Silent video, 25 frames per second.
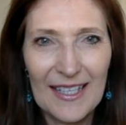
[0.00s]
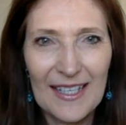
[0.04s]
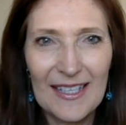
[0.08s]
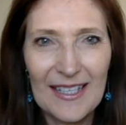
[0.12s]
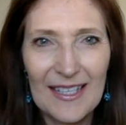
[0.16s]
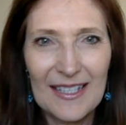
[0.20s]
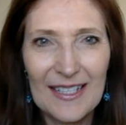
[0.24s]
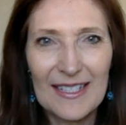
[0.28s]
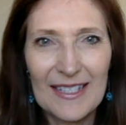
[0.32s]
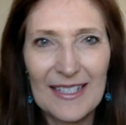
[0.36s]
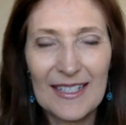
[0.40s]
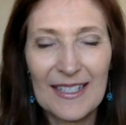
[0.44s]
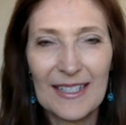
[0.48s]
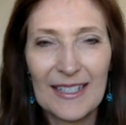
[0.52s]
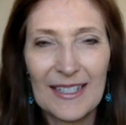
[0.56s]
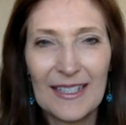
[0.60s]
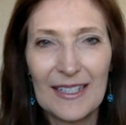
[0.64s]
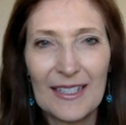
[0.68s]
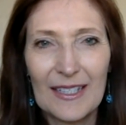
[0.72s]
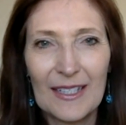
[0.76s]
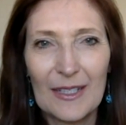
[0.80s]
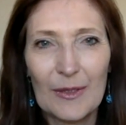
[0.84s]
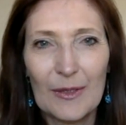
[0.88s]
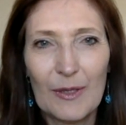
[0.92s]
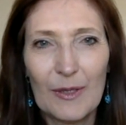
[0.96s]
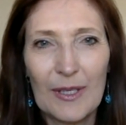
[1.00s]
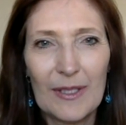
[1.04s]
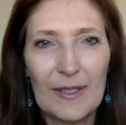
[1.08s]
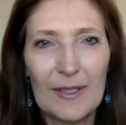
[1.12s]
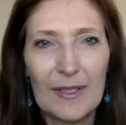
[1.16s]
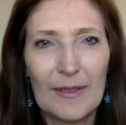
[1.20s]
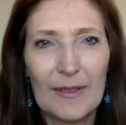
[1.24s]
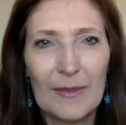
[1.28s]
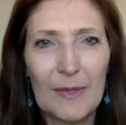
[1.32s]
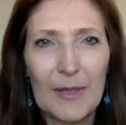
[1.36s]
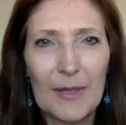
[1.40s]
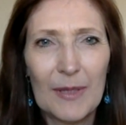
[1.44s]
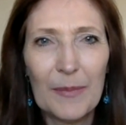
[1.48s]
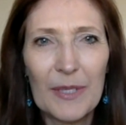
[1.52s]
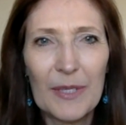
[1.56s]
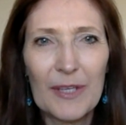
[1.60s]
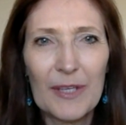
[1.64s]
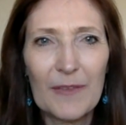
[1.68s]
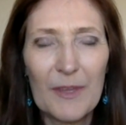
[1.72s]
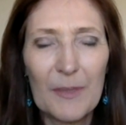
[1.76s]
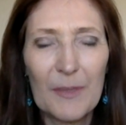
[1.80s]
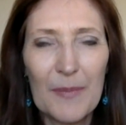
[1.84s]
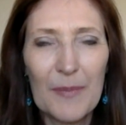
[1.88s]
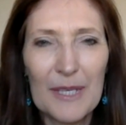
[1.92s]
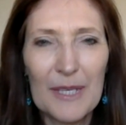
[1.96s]
And a bit
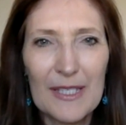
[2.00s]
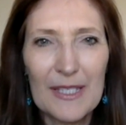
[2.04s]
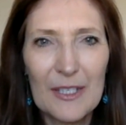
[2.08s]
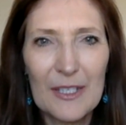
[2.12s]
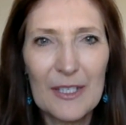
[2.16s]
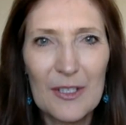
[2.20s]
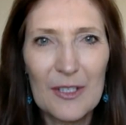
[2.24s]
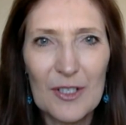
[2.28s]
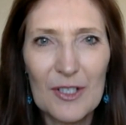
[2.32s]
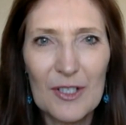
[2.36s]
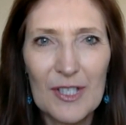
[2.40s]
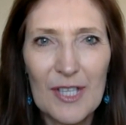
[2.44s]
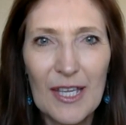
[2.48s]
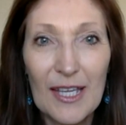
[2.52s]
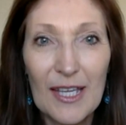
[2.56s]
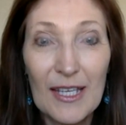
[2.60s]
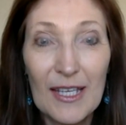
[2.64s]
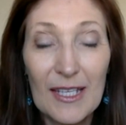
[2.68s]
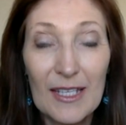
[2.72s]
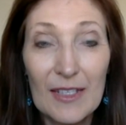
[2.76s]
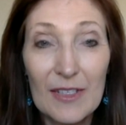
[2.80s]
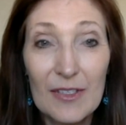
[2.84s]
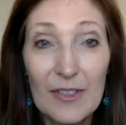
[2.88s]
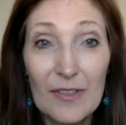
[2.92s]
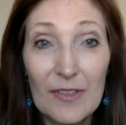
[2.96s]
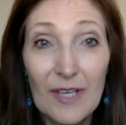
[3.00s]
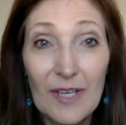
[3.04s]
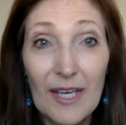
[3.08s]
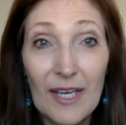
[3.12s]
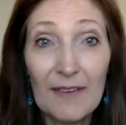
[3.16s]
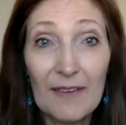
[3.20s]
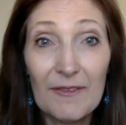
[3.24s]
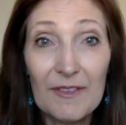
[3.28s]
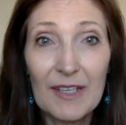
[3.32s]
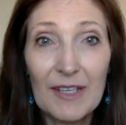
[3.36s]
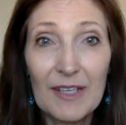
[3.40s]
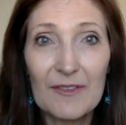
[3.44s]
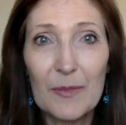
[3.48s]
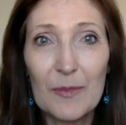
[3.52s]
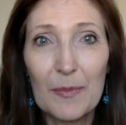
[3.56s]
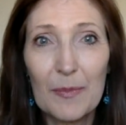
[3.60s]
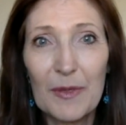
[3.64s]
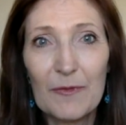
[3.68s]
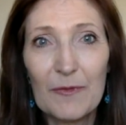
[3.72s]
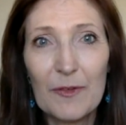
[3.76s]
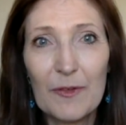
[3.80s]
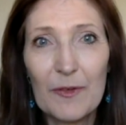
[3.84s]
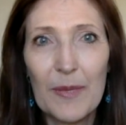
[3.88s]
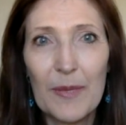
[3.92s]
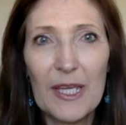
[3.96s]
of the message you're saying is you have to have some
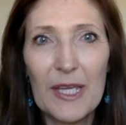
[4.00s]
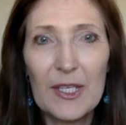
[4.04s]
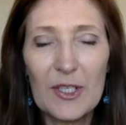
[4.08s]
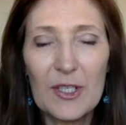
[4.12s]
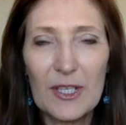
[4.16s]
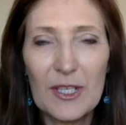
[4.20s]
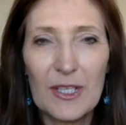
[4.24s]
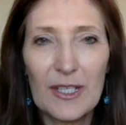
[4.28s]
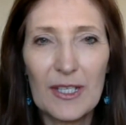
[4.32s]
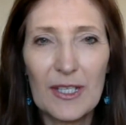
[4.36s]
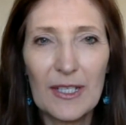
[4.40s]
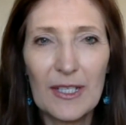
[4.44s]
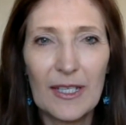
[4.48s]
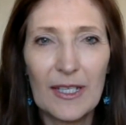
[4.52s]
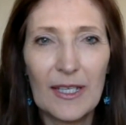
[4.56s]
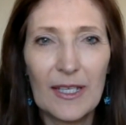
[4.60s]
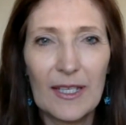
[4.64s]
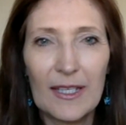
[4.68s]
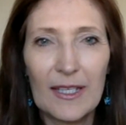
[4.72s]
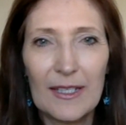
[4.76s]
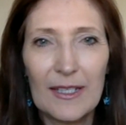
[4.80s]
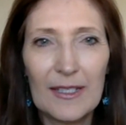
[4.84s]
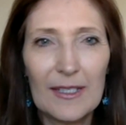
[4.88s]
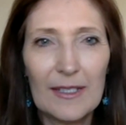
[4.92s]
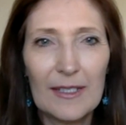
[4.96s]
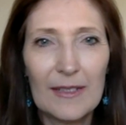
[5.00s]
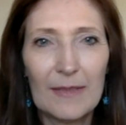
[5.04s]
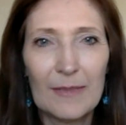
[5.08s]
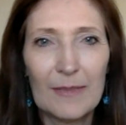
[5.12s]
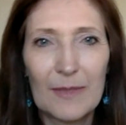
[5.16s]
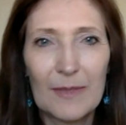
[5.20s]
information and